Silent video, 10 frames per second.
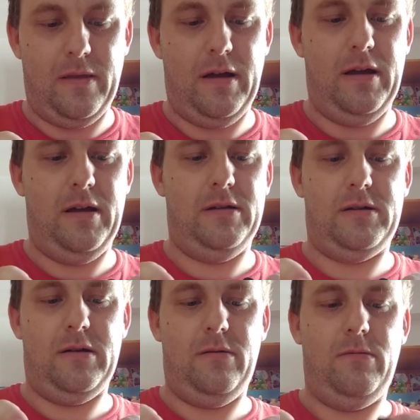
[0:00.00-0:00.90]
That
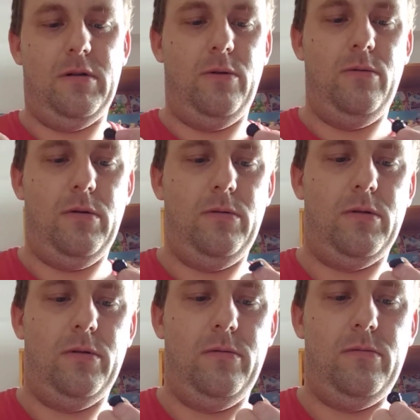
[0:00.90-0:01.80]
is... Oh no, hold
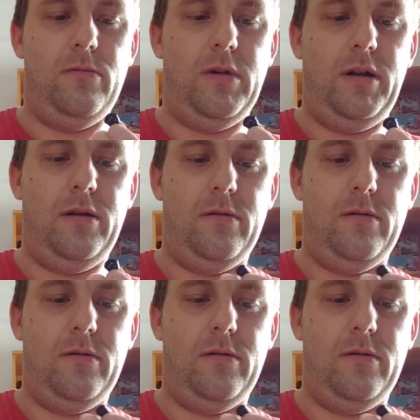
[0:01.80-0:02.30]
on. Wait.